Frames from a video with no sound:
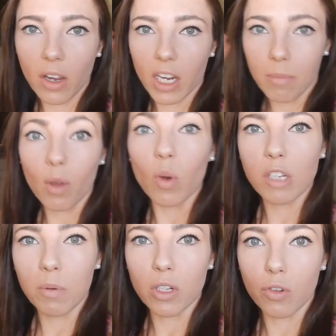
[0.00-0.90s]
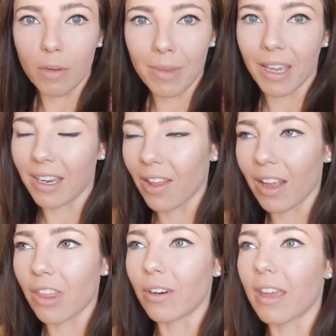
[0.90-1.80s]
are going to be whisper screaming and
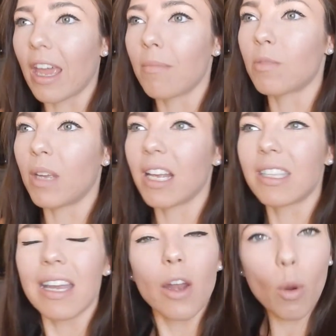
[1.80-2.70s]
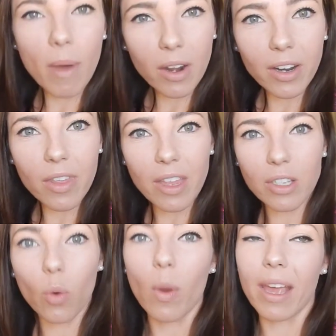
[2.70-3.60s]
yelling at their games because they know better than
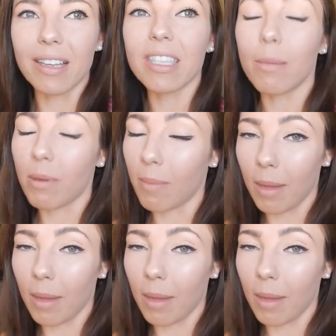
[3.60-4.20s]
to wake a sleeping